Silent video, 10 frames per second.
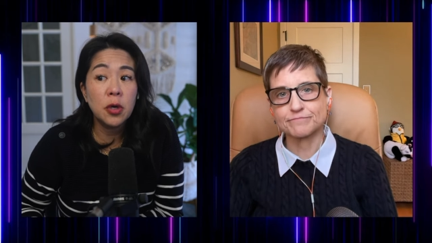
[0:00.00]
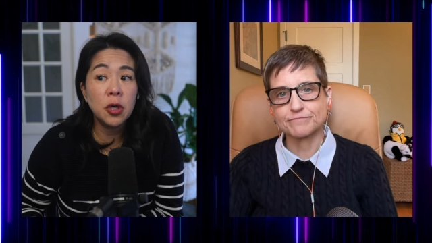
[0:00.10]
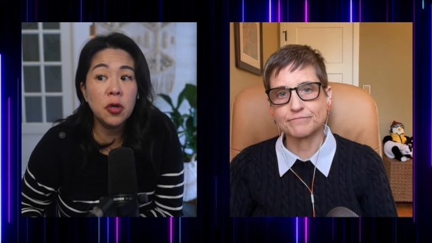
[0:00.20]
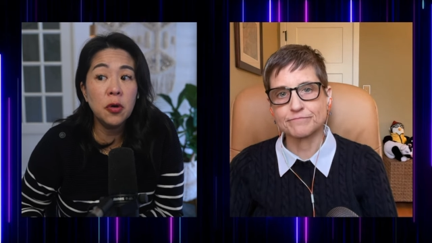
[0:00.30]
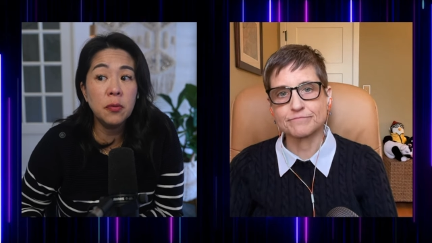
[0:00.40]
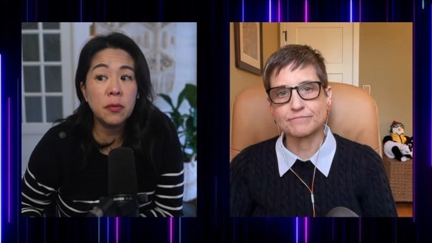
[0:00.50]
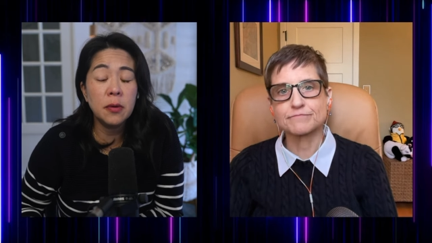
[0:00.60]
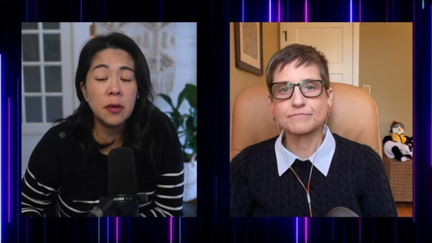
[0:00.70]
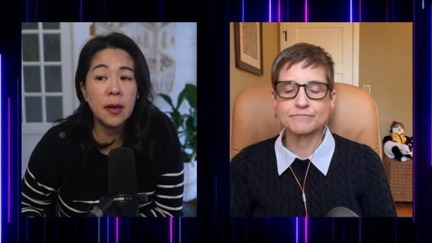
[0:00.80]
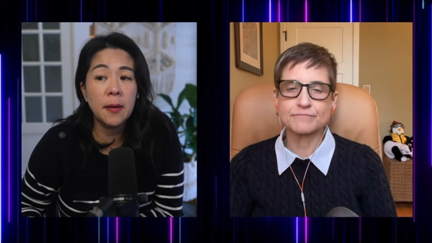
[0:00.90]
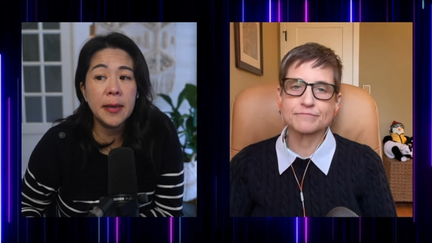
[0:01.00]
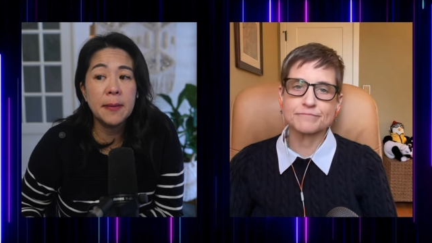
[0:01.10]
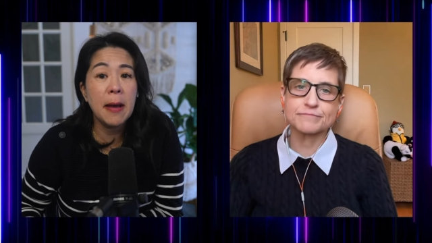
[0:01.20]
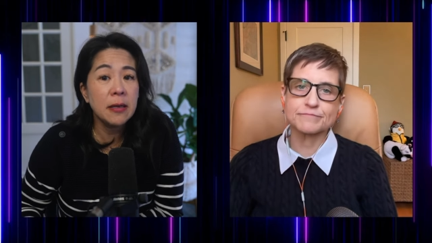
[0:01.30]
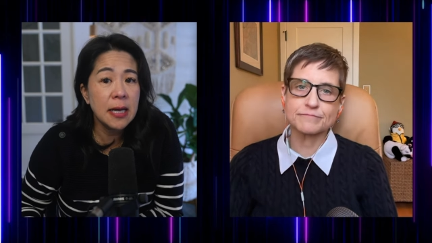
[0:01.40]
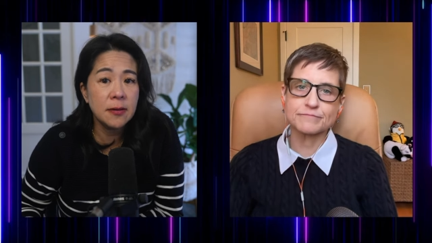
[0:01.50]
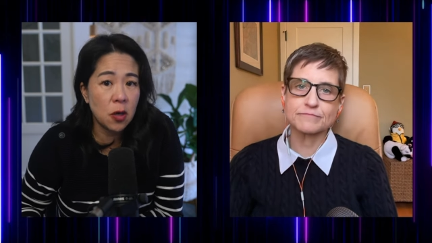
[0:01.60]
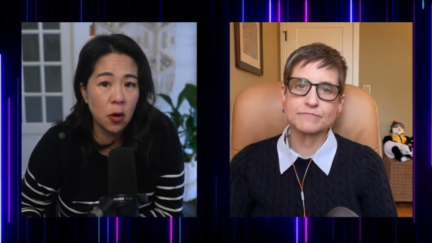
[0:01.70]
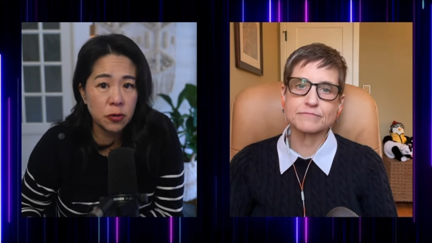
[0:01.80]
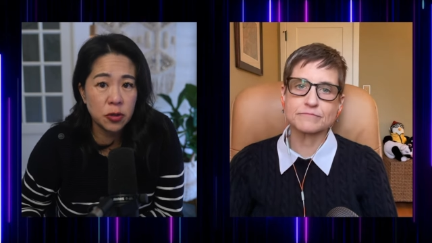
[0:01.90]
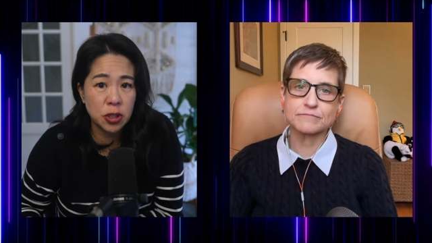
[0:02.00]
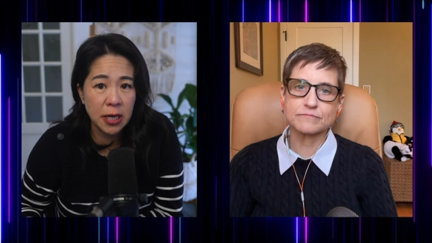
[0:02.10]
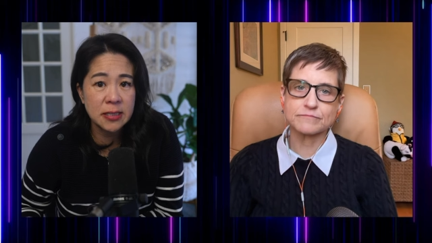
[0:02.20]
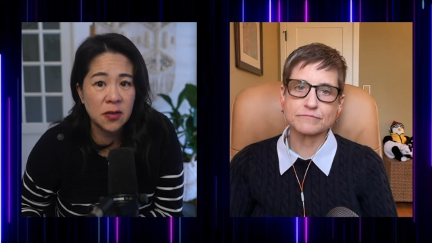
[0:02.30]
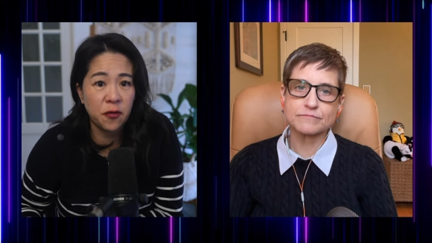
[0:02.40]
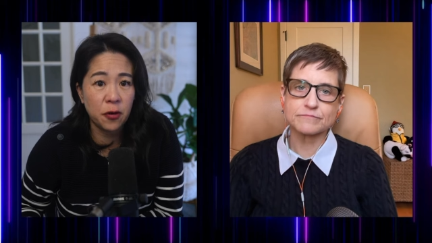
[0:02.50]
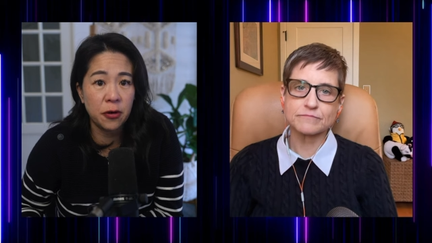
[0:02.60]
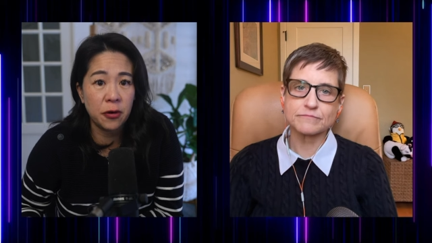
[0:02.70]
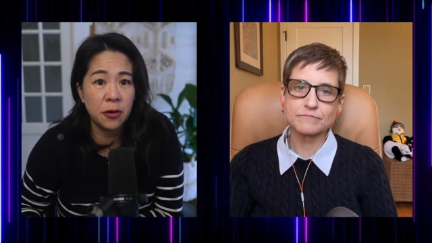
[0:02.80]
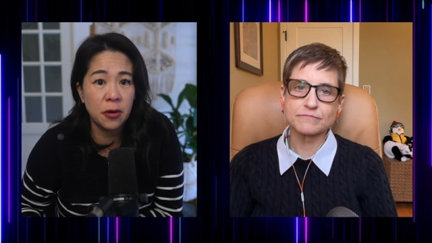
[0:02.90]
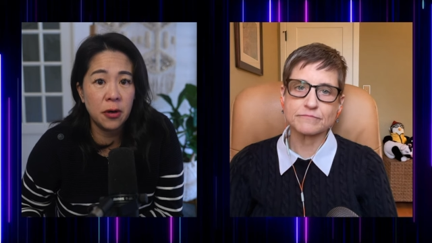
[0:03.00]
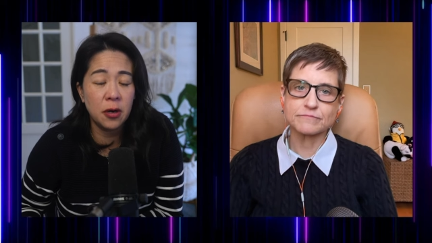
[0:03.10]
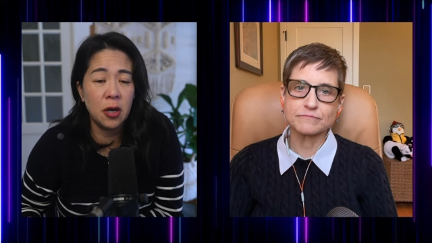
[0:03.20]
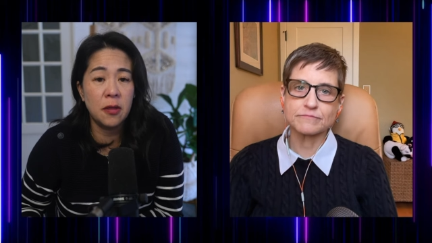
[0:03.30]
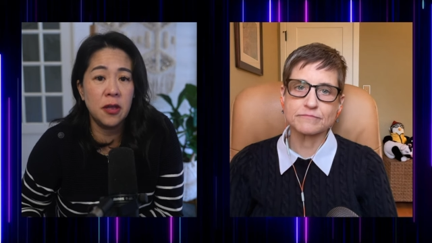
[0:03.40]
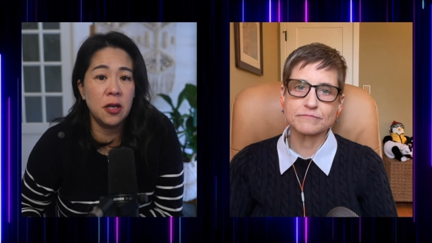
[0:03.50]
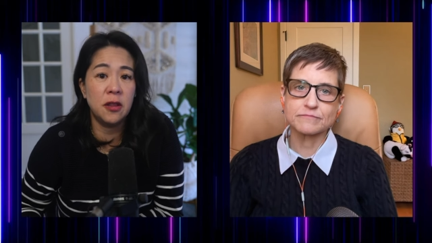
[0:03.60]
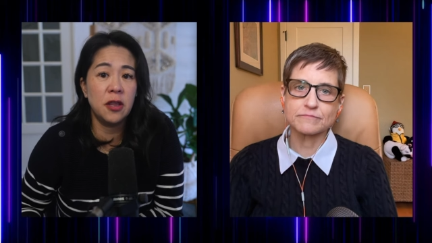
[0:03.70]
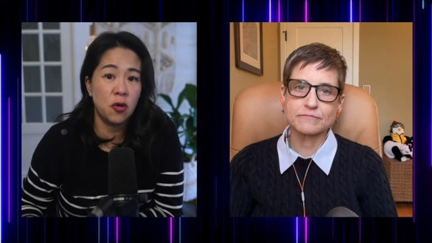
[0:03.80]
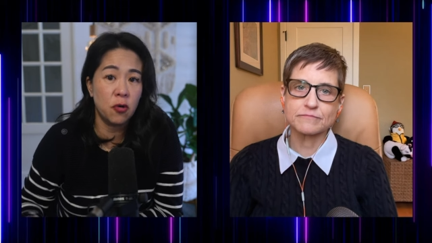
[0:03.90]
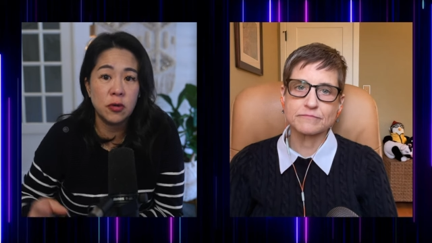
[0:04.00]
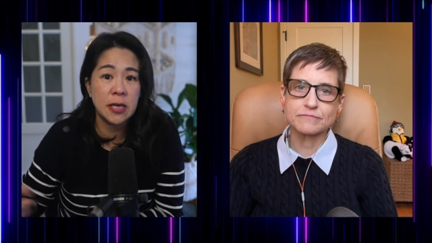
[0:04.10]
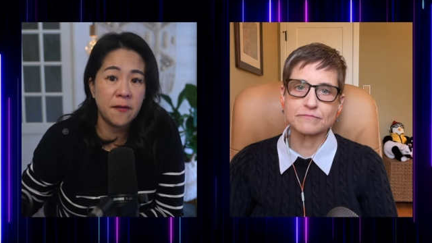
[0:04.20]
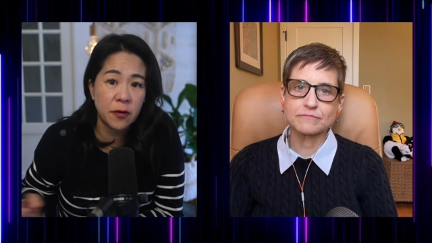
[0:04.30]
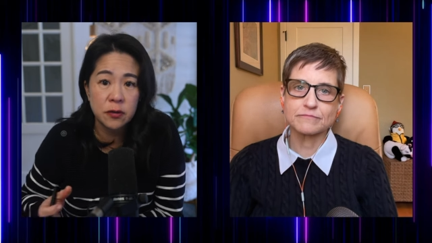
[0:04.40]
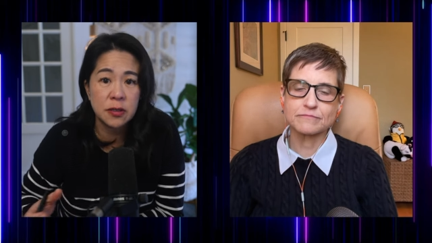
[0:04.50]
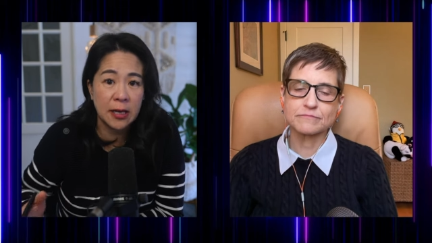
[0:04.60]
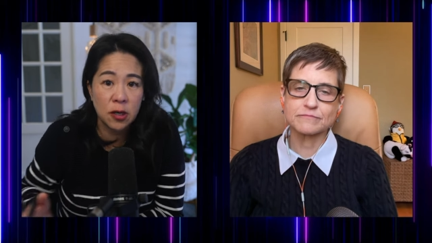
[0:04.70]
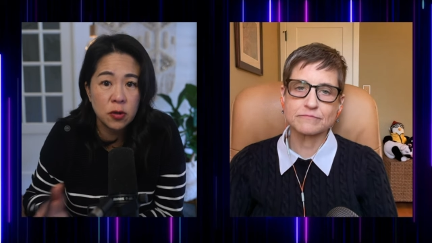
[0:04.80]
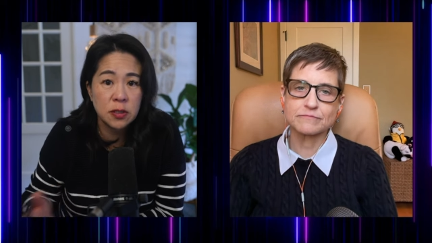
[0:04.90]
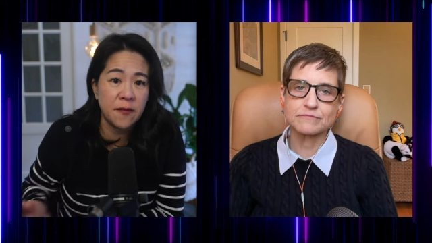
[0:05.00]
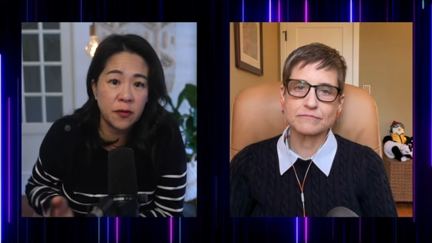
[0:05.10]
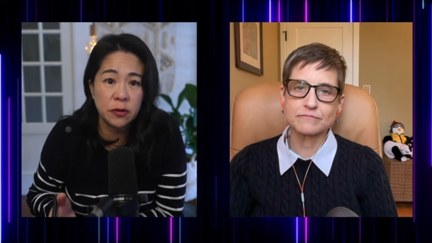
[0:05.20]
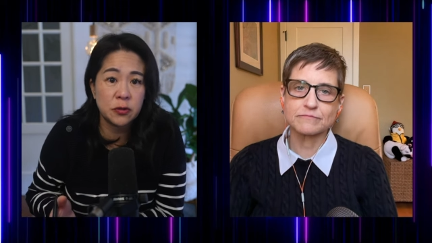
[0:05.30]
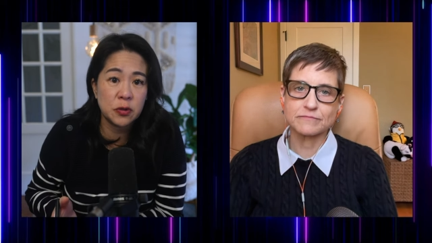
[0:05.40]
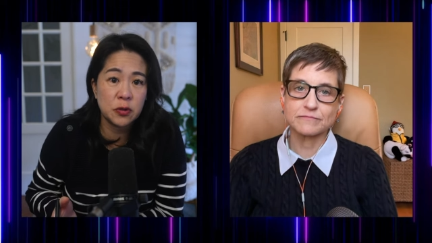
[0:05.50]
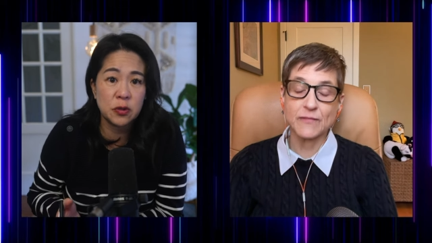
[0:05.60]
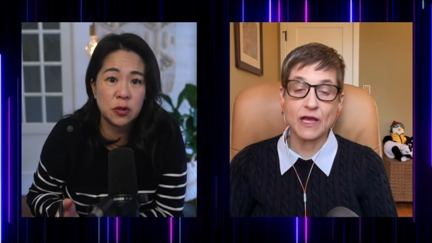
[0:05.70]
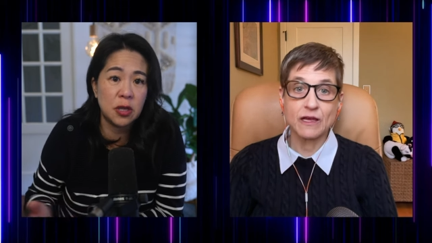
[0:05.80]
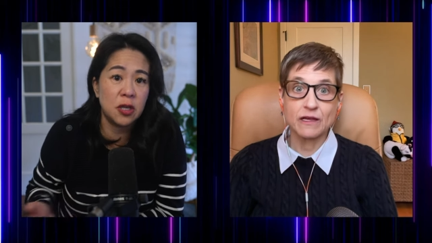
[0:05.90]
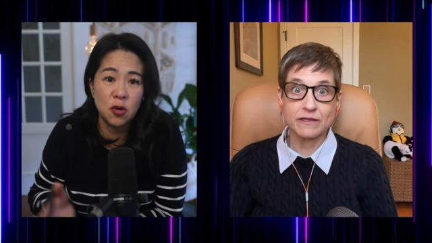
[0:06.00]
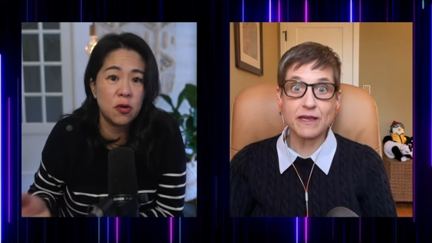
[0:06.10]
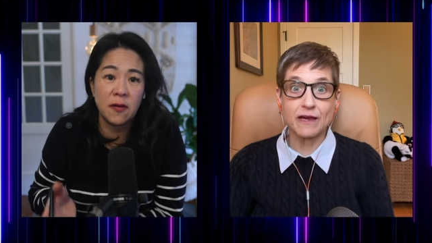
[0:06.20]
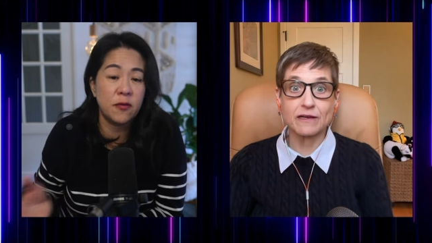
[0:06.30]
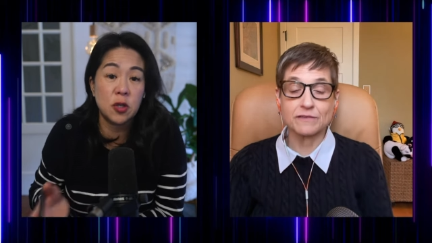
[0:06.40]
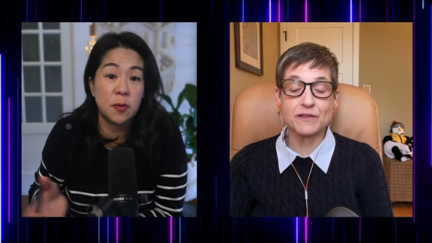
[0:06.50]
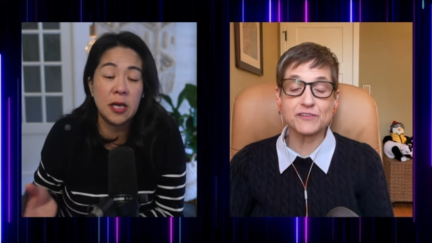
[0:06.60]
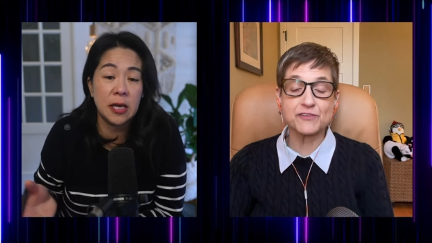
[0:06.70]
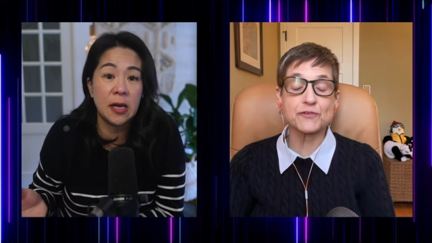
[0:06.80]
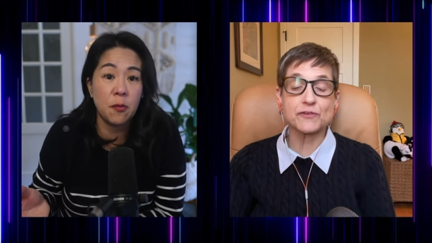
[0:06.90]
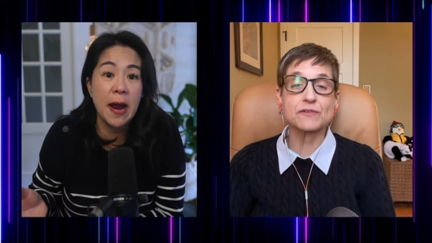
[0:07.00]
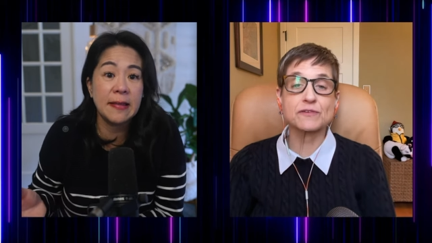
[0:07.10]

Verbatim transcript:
Speaker 1: you don't I mean meltdowns aren't just for the the neurodiverse like neurodiverse the yeah, neurodiverse community, true.